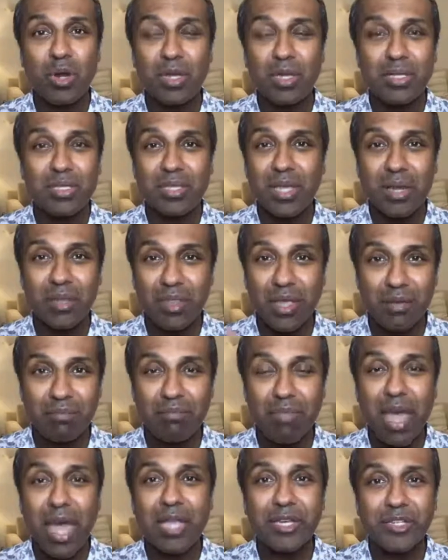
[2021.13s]
It's kind of that
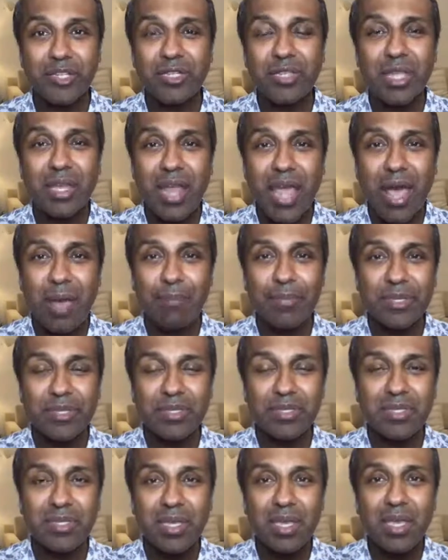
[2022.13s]
magic that
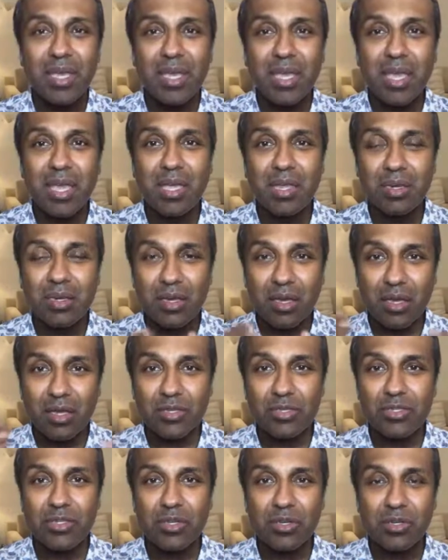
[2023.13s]
happens in
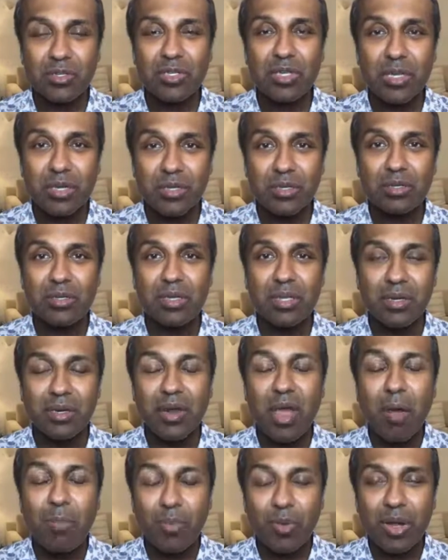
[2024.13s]
an
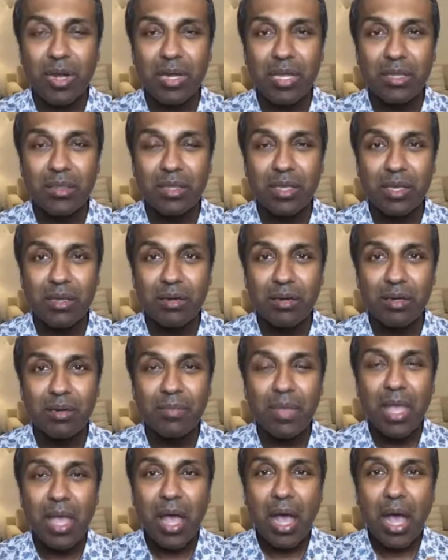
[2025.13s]
operating theater.
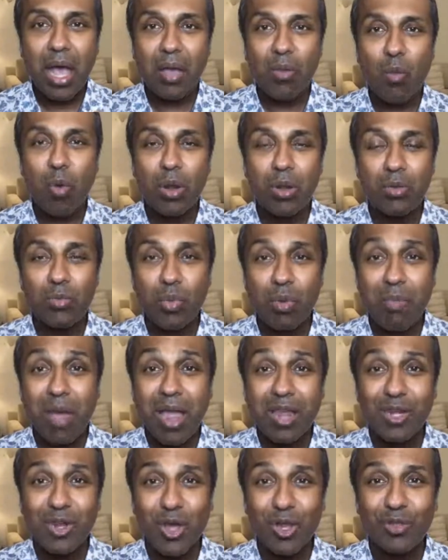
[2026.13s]
I want to
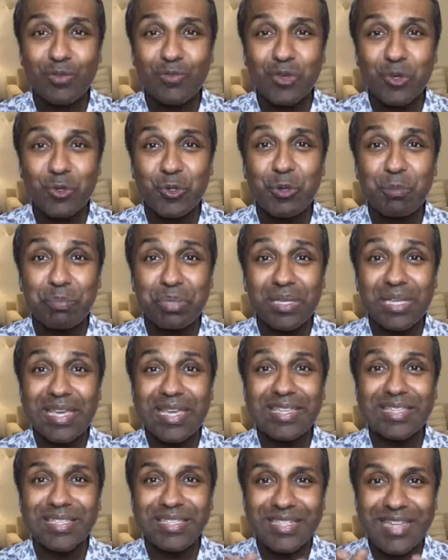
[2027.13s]
remind all of you to
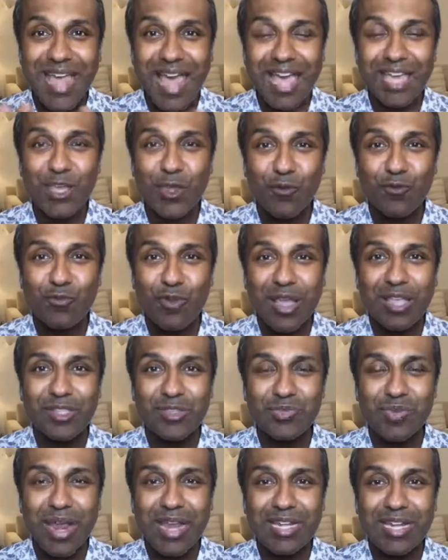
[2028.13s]
please tag your friends
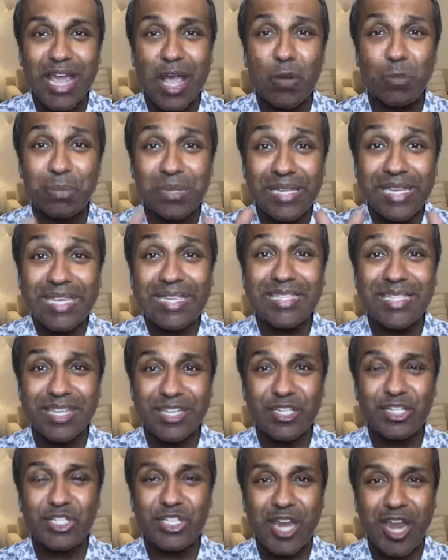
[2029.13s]
right now. Please hit
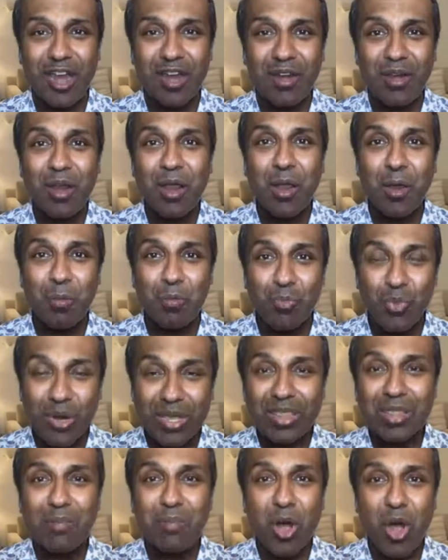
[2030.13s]
share. Bring
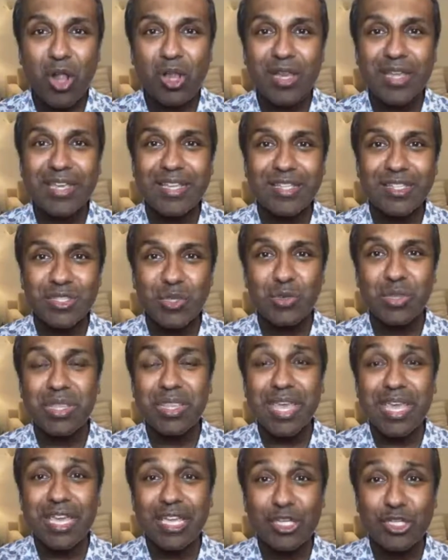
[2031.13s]
them all in so that
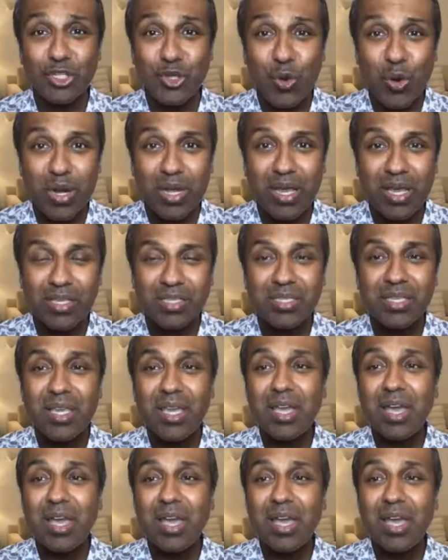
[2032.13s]
they can join us.